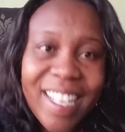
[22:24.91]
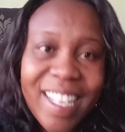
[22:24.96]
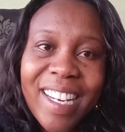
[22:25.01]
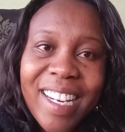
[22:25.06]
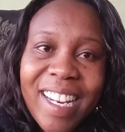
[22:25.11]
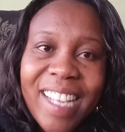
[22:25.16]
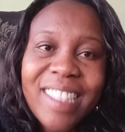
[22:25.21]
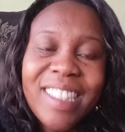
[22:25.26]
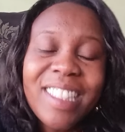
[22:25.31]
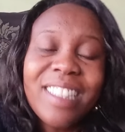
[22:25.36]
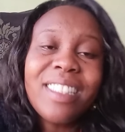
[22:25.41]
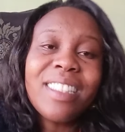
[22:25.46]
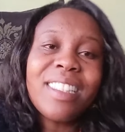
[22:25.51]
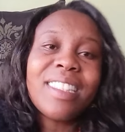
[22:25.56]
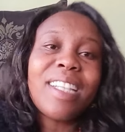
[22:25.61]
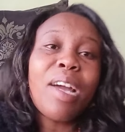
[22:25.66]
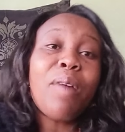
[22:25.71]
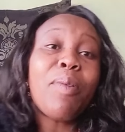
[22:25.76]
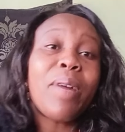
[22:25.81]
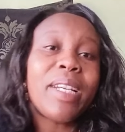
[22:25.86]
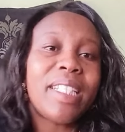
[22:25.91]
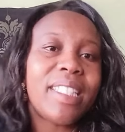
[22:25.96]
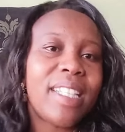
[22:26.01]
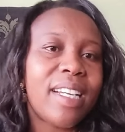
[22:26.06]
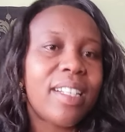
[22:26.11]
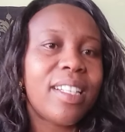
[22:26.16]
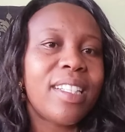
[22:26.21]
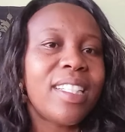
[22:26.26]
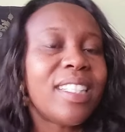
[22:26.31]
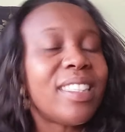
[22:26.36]
Like it is
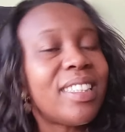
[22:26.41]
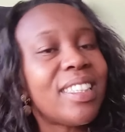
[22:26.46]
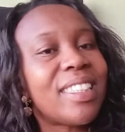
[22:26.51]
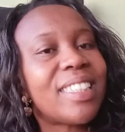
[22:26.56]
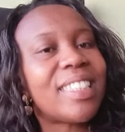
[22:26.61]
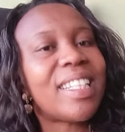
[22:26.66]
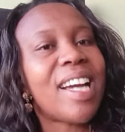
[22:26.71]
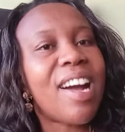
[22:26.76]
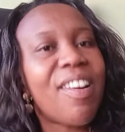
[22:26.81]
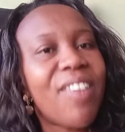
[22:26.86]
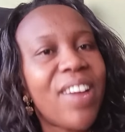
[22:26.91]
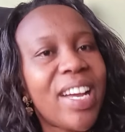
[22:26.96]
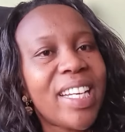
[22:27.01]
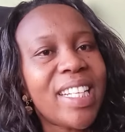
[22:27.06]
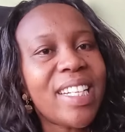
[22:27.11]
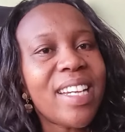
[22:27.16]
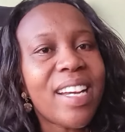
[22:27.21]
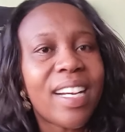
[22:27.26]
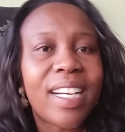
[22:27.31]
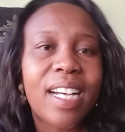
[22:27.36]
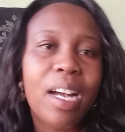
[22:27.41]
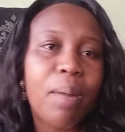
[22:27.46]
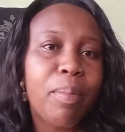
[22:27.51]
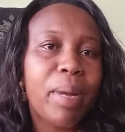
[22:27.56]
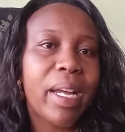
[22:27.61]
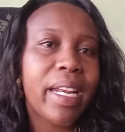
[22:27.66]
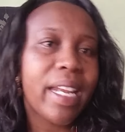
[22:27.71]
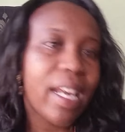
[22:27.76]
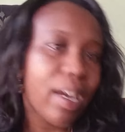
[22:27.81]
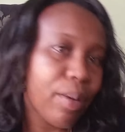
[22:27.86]
kawaida. It is kawaida
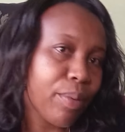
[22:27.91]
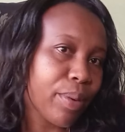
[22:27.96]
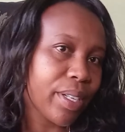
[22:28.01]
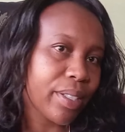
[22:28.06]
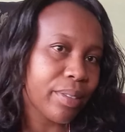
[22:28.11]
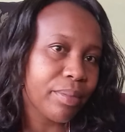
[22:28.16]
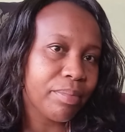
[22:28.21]
kama dawa.